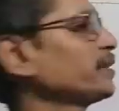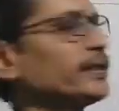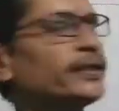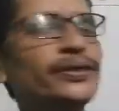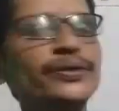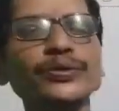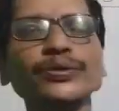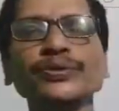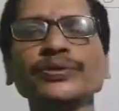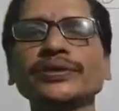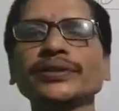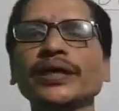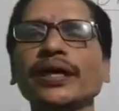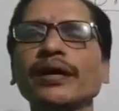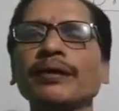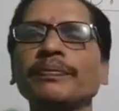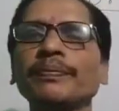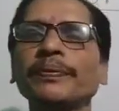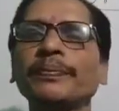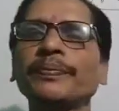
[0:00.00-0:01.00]

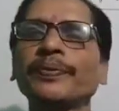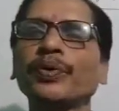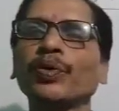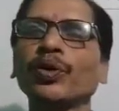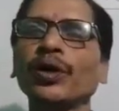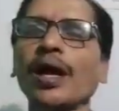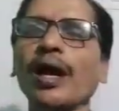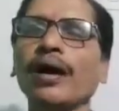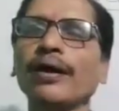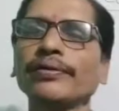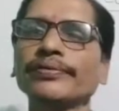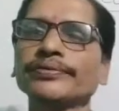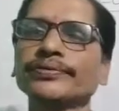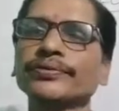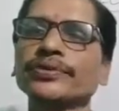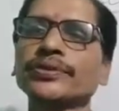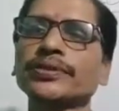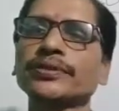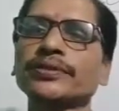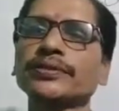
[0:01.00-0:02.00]
use of
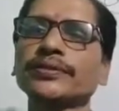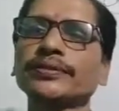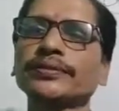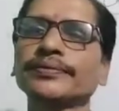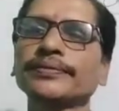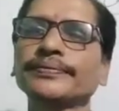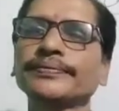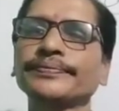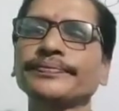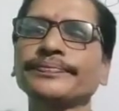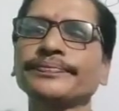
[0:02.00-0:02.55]
pronouns.